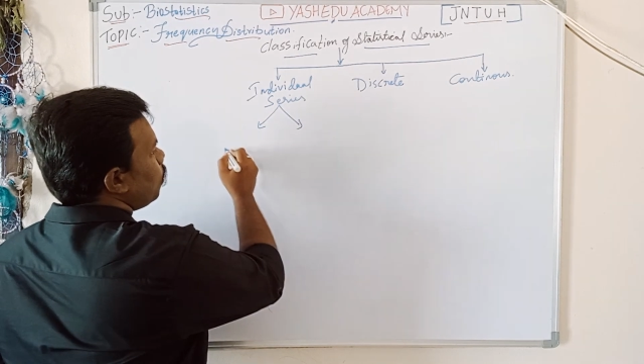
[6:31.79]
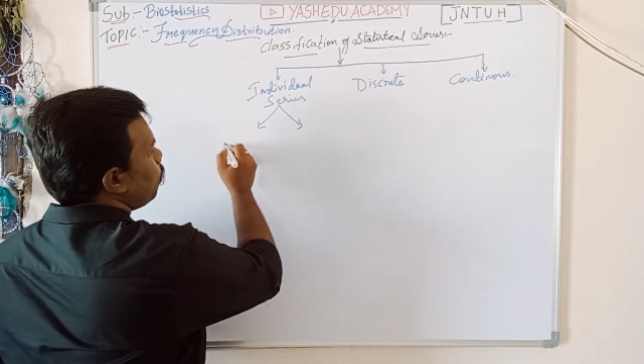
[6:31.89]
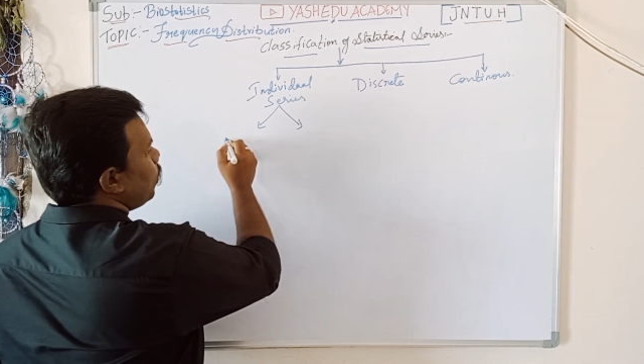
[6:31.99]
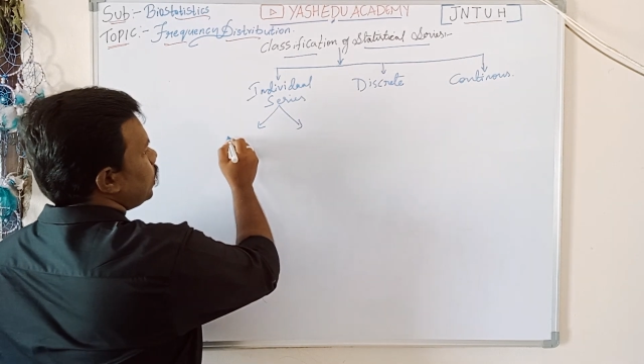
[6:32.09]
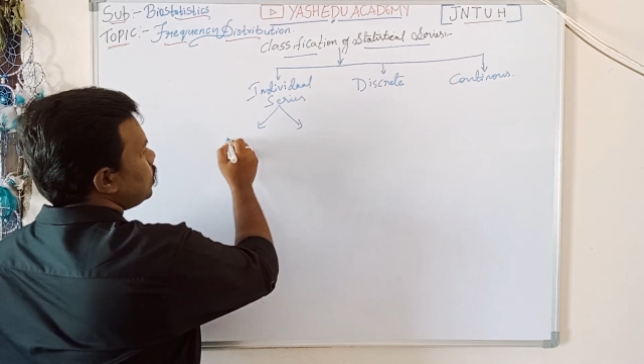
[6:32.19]

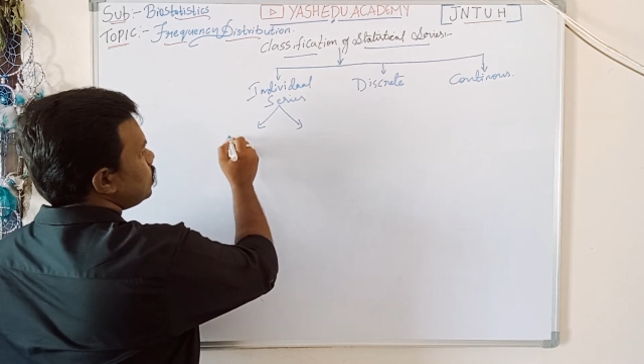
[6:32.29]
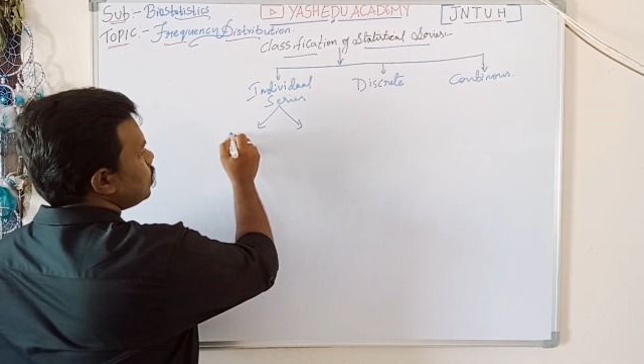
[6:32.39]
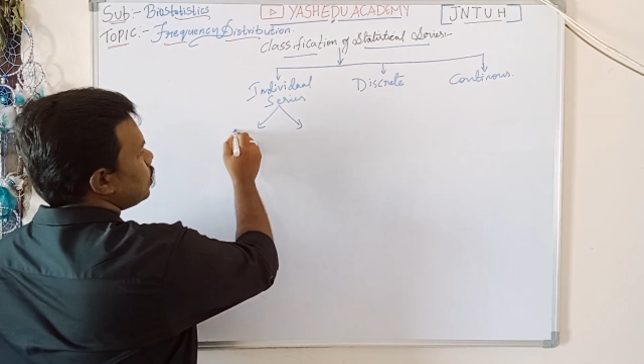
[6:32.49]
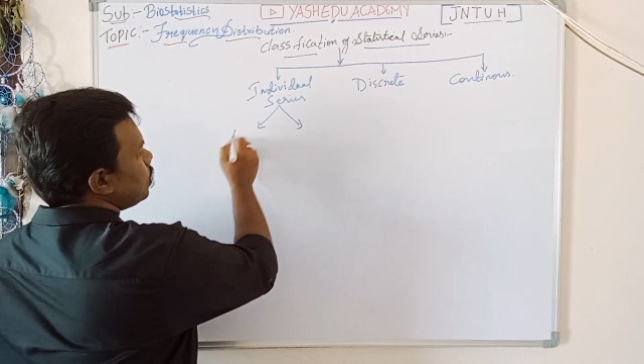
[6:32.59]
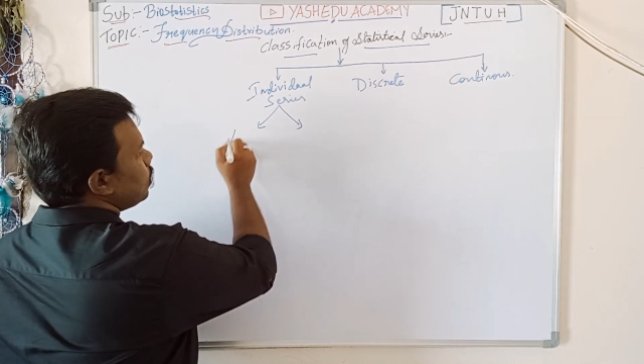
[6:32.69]
One is
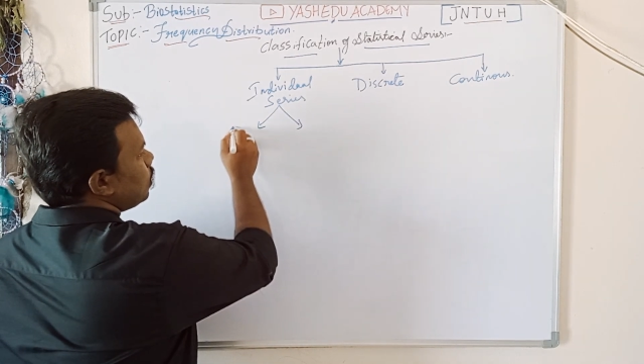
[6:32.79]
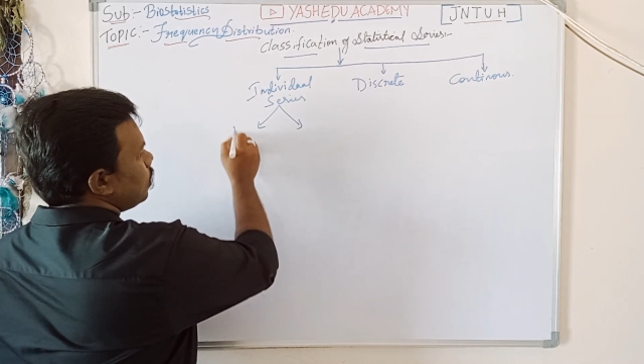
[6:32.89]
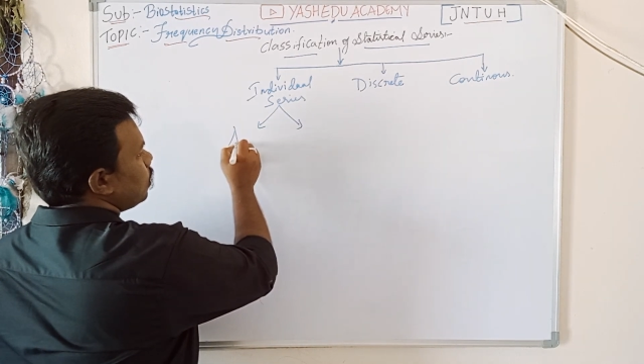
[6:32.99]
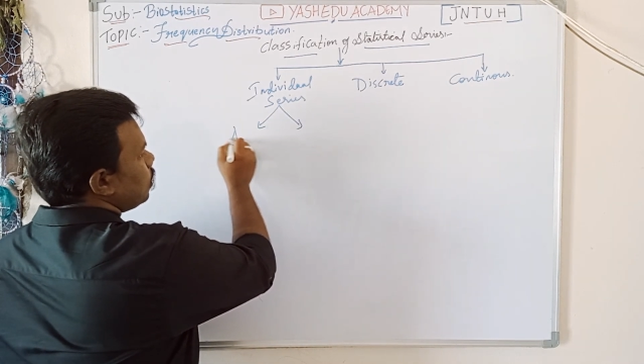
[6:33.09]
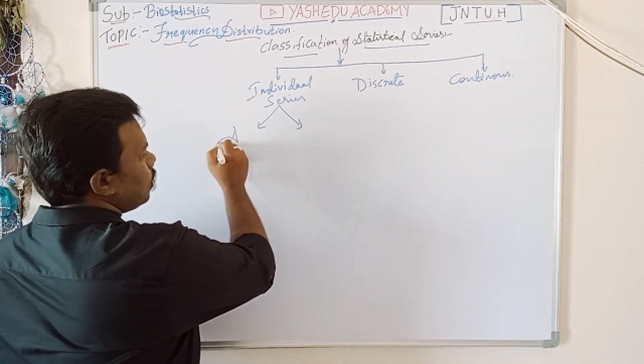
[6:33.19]

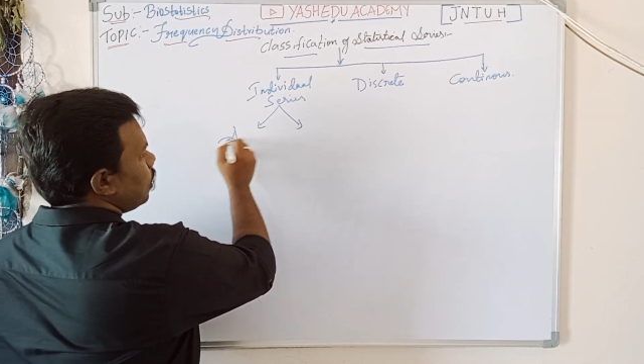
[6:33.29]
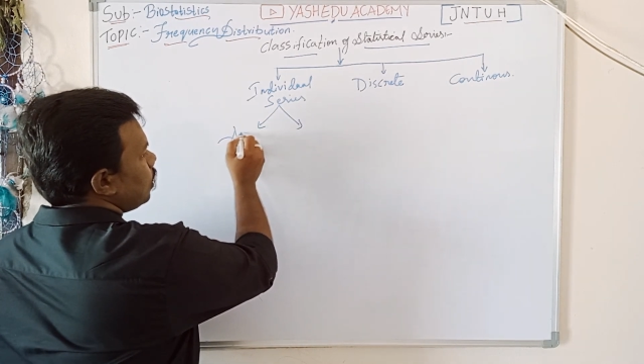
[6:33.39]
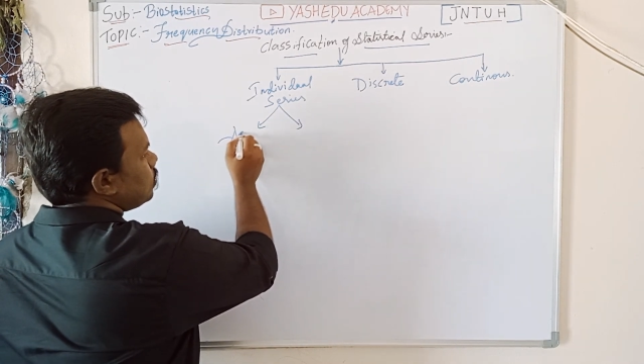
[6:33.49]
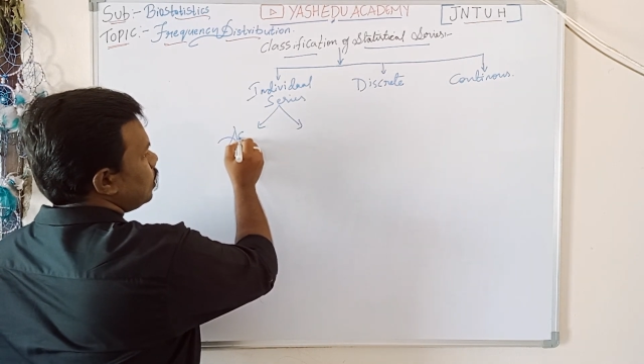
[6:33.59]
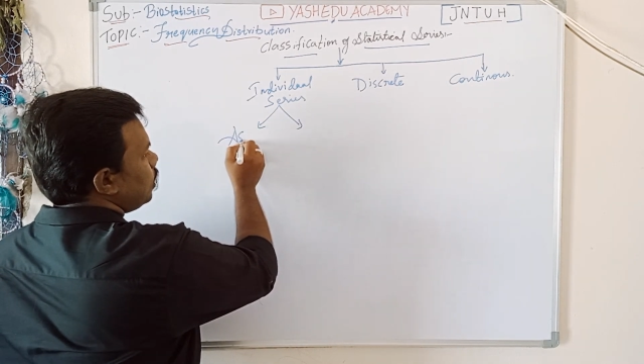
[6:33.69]

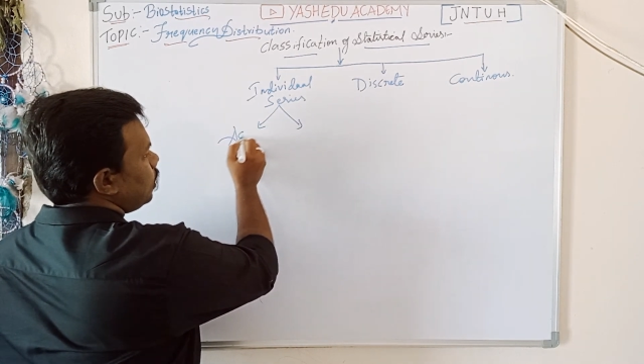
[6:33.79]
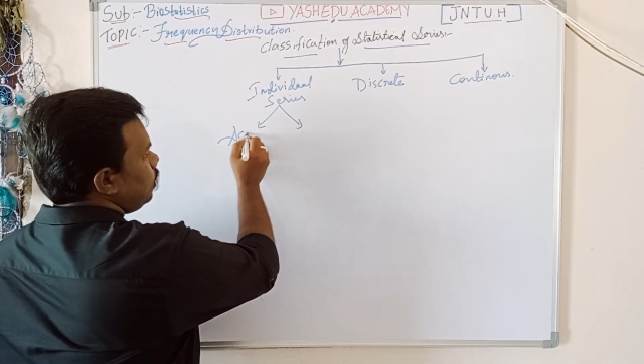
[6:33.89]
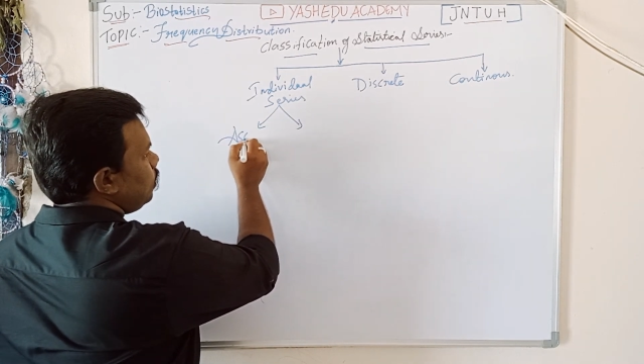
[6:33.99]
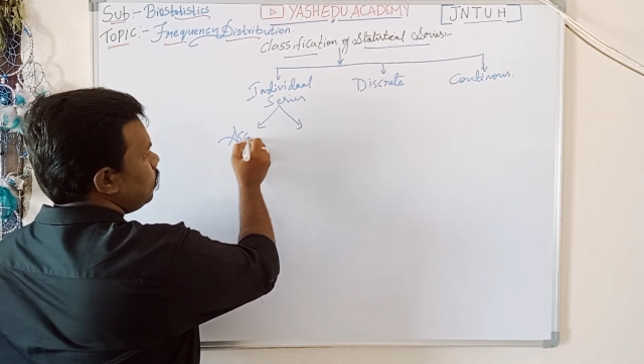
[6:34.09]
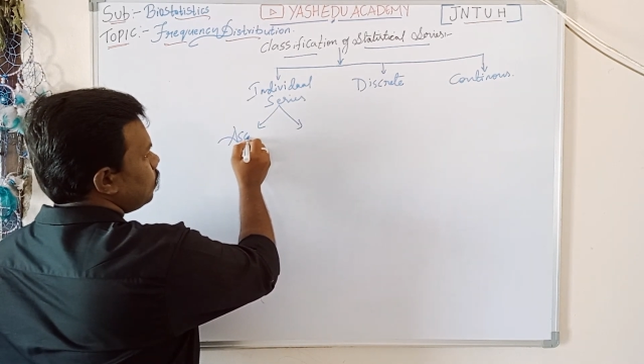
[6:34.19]
ascending